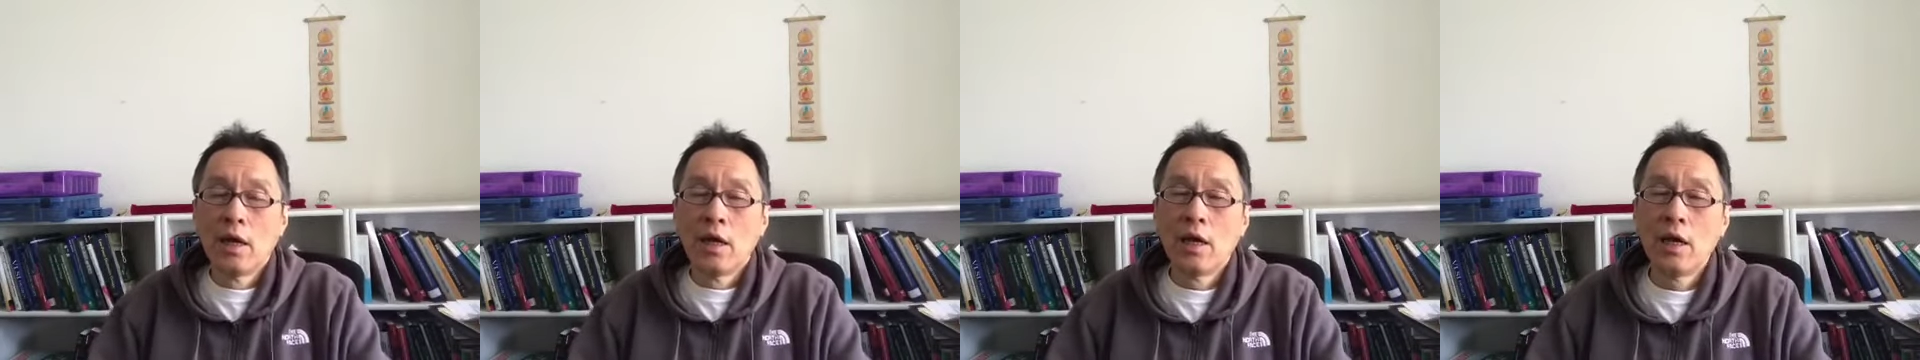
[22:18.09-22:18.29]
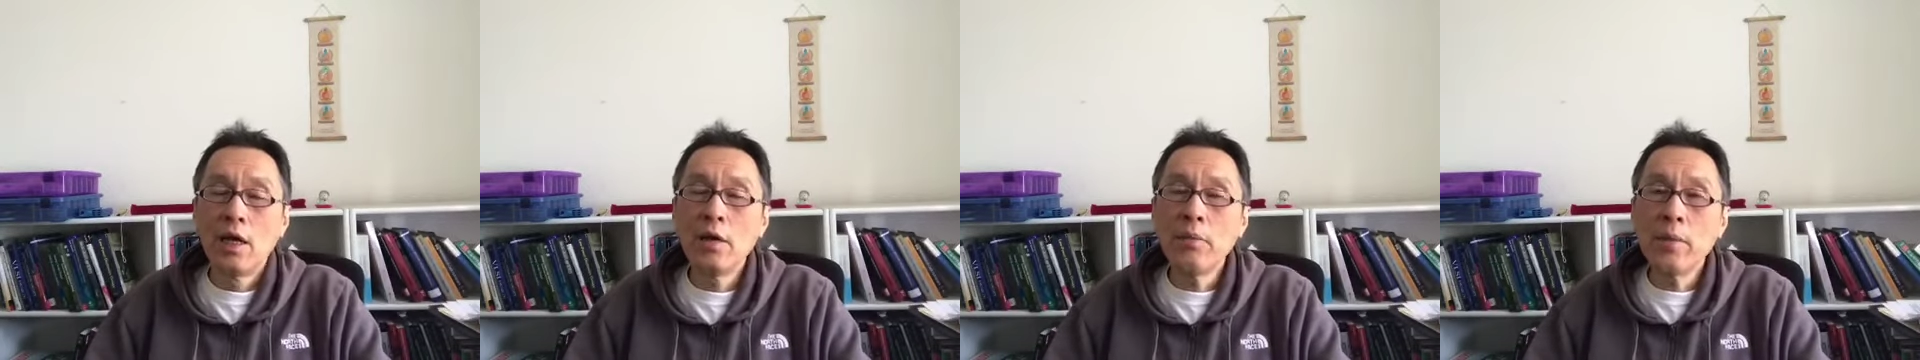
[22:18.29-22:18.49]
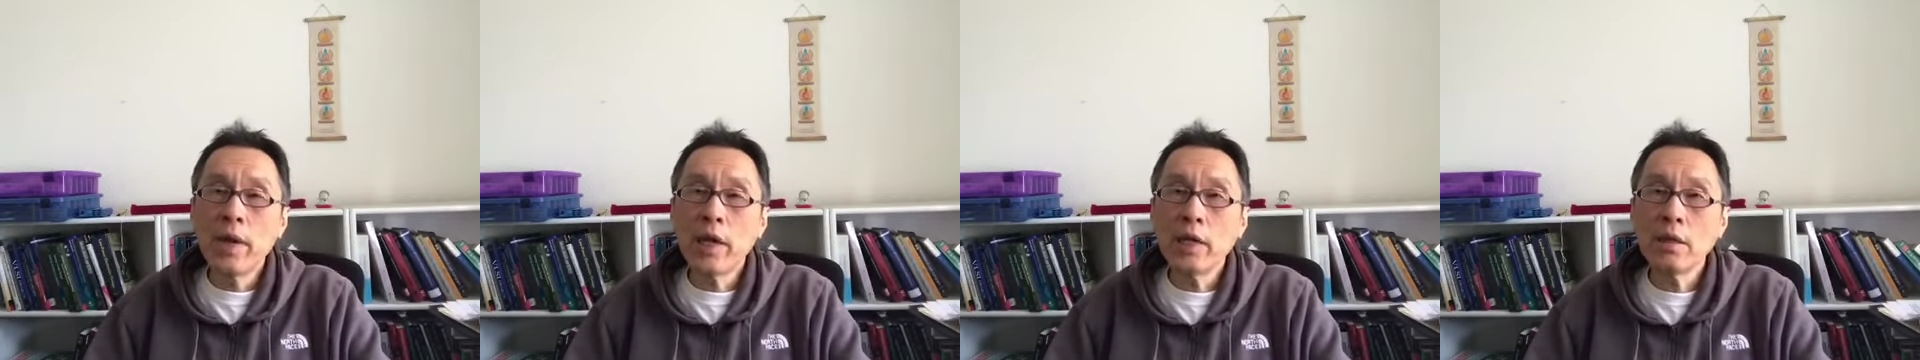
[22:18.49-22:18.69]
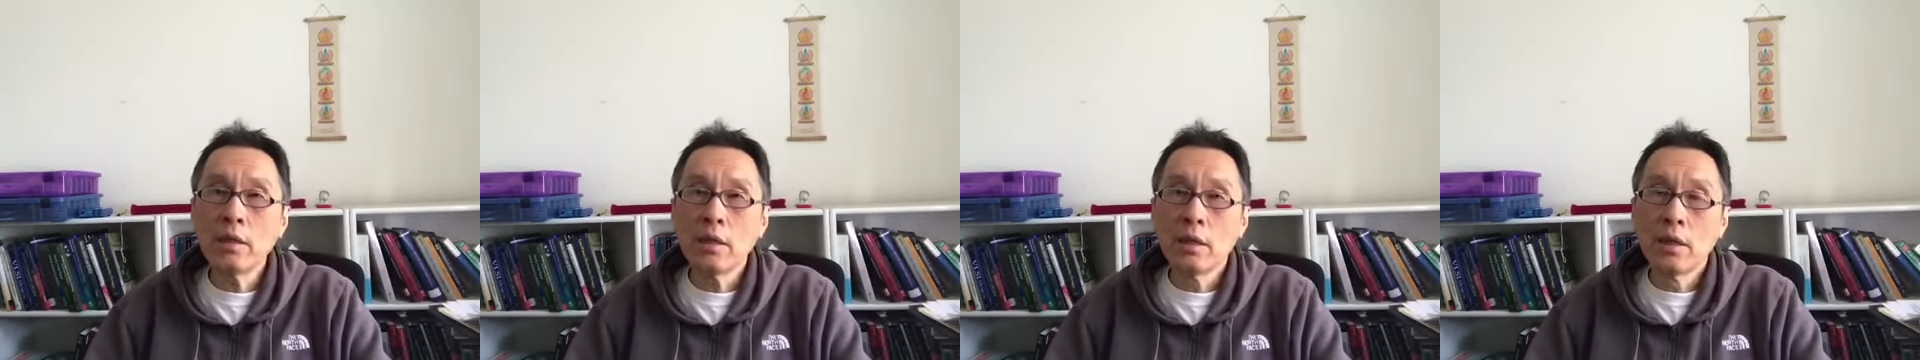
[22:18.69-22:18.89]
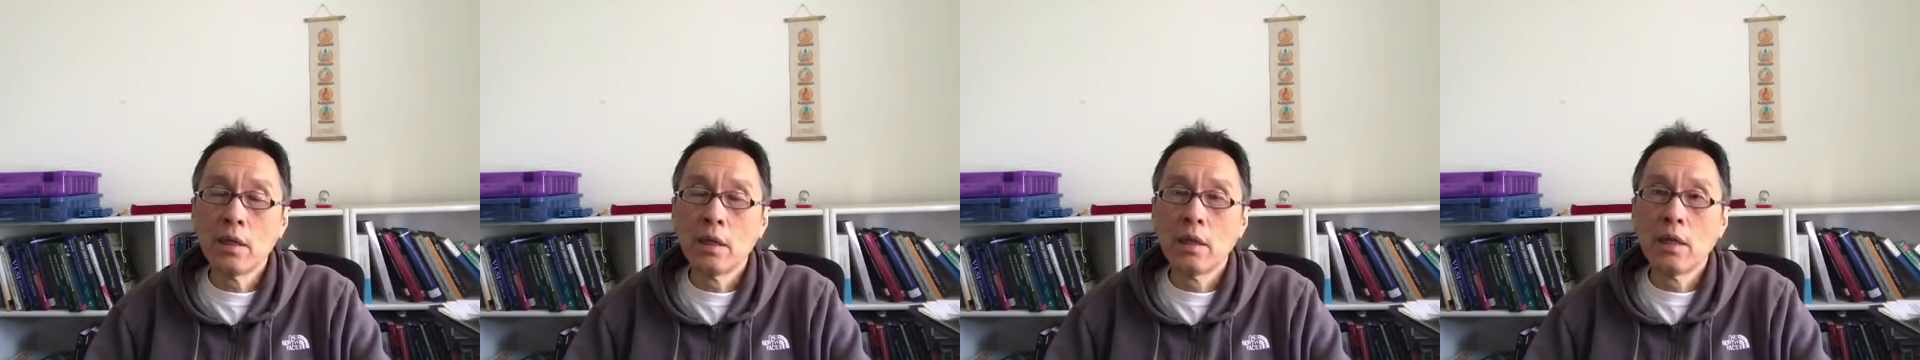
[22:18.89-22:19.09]
Hey man,
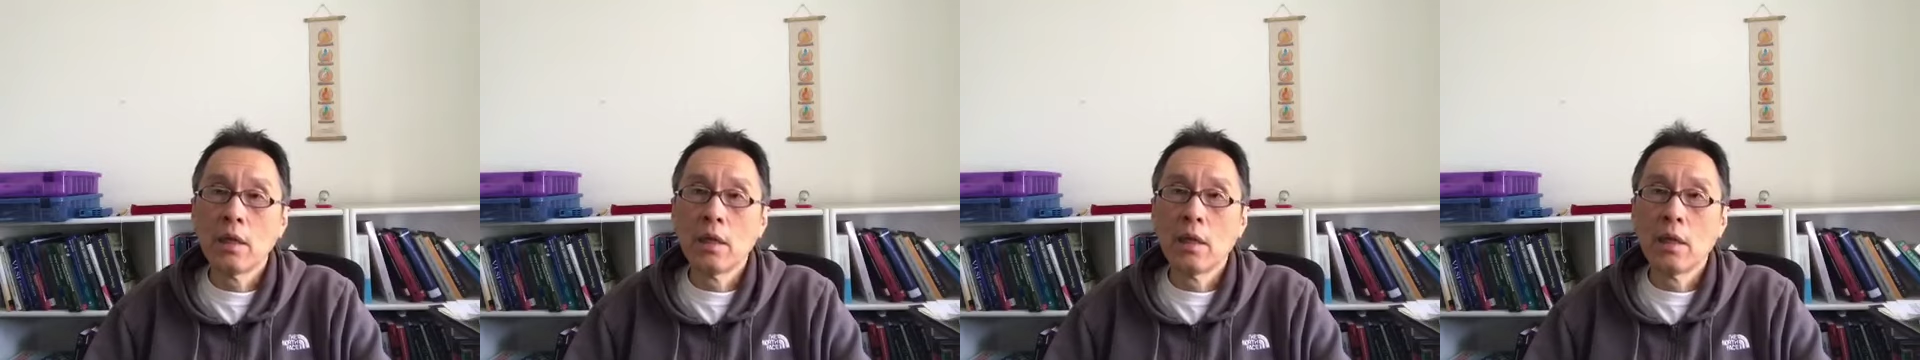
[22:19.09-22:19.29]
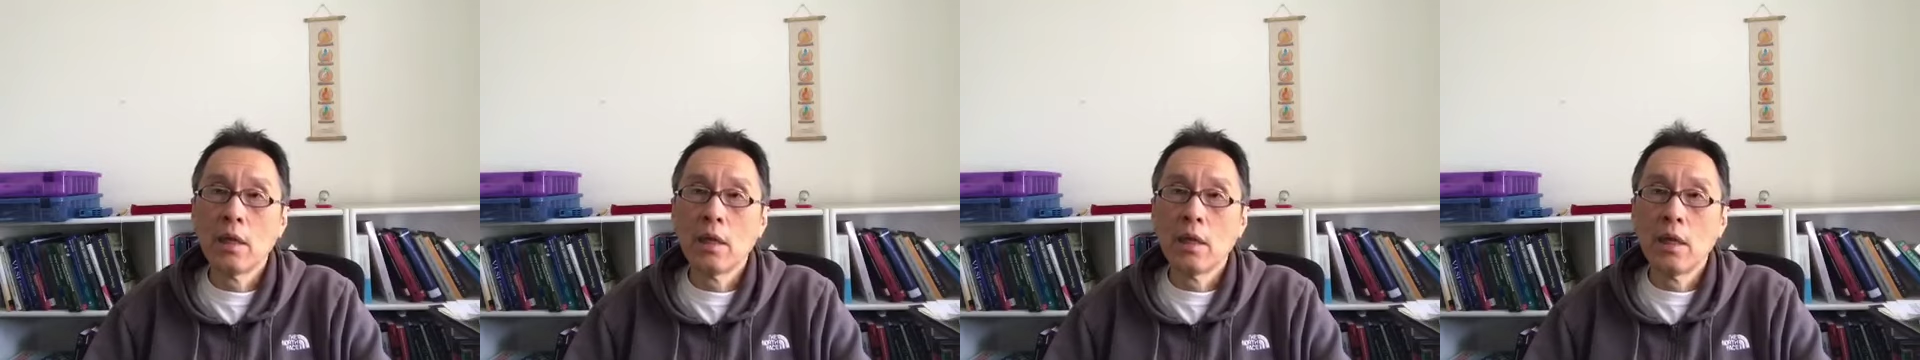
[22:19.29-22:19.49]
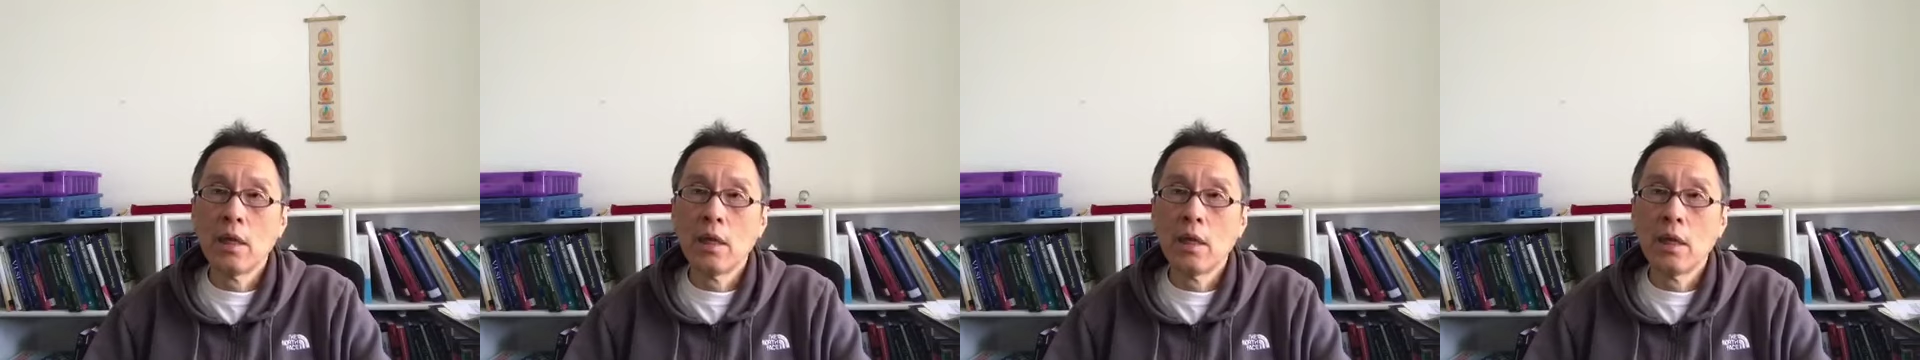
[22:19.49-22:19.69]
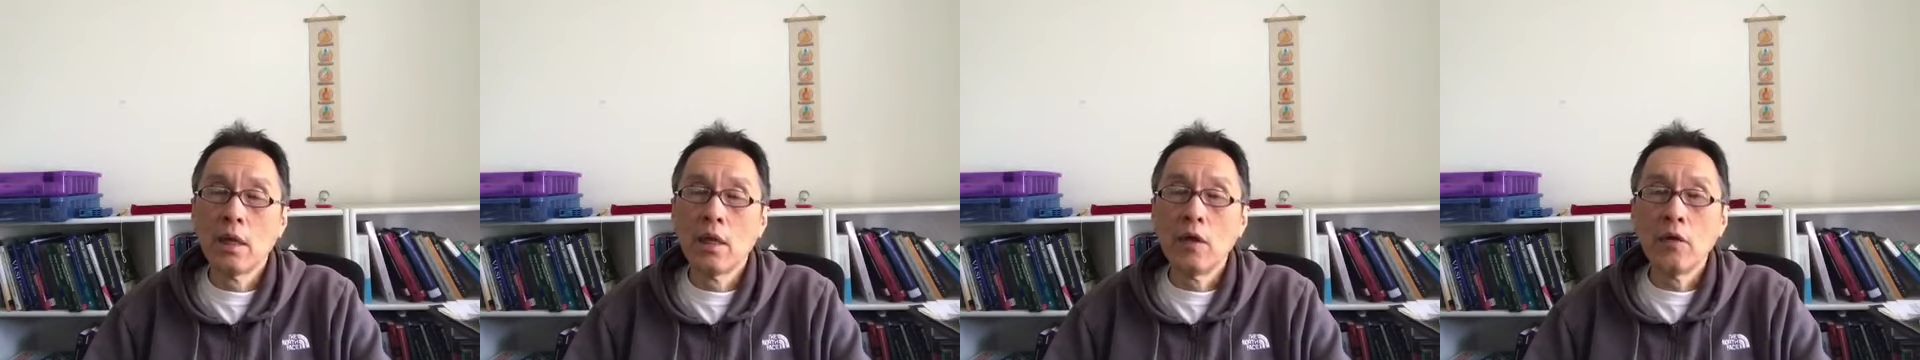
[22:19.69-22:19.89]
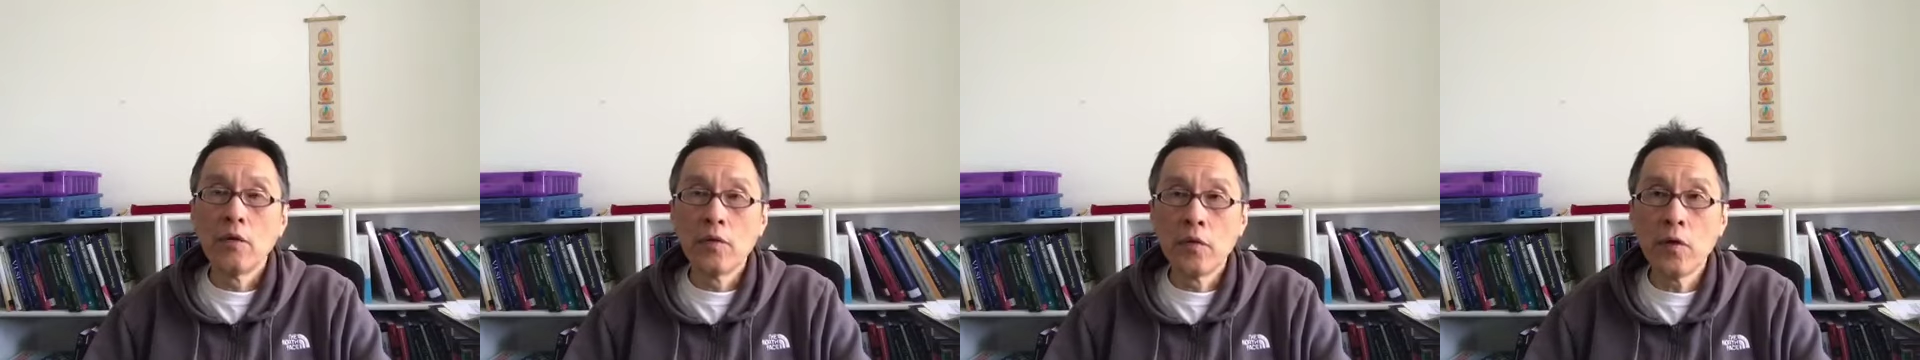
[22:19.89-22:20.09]

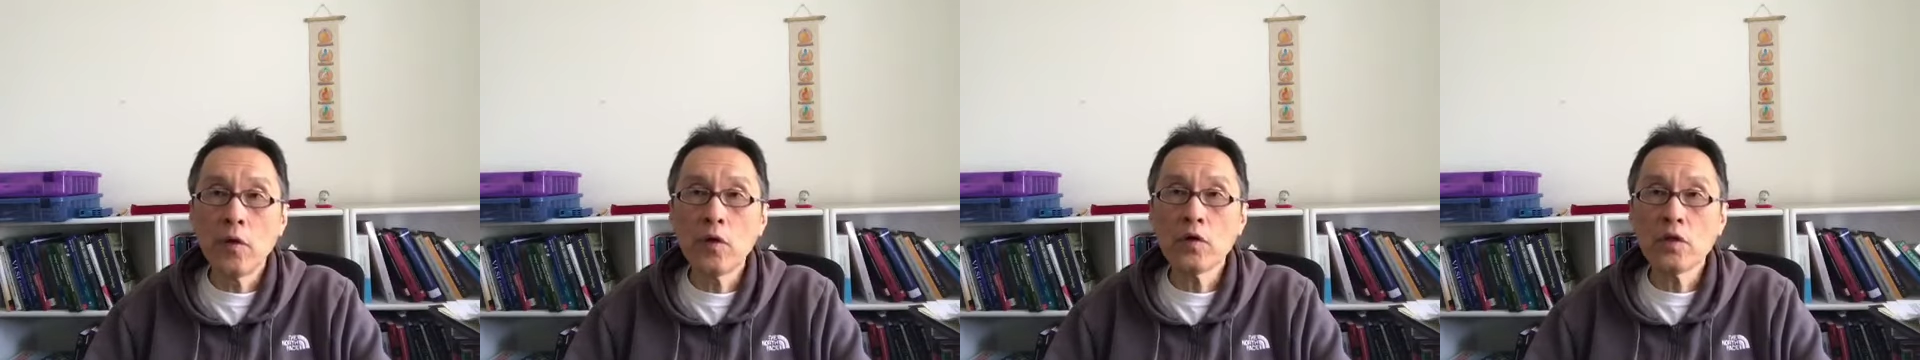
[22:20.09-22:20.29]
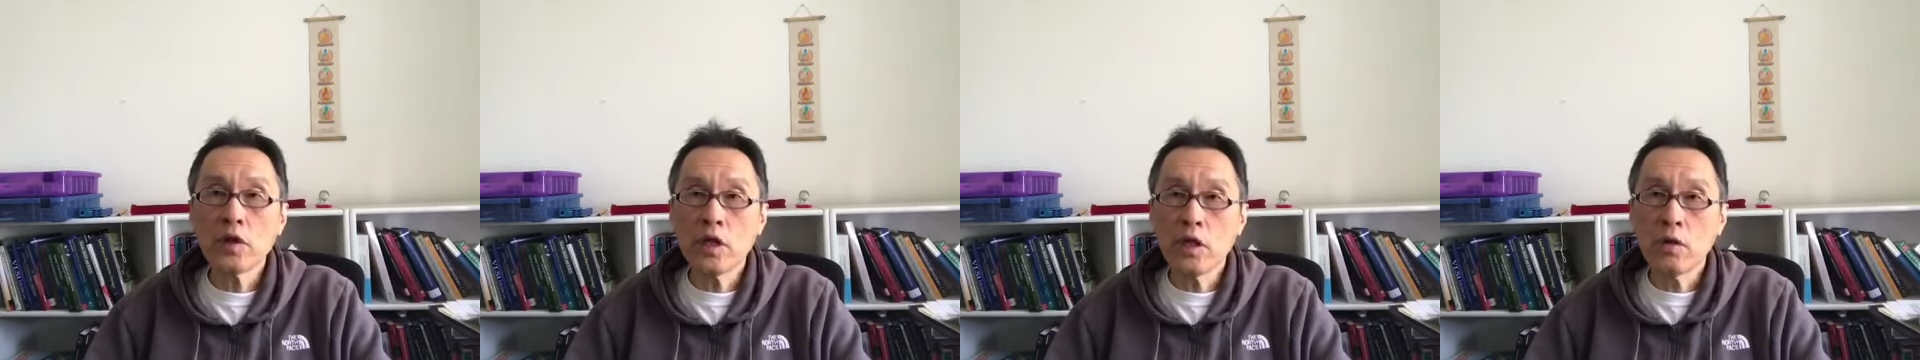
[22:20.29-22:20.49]
force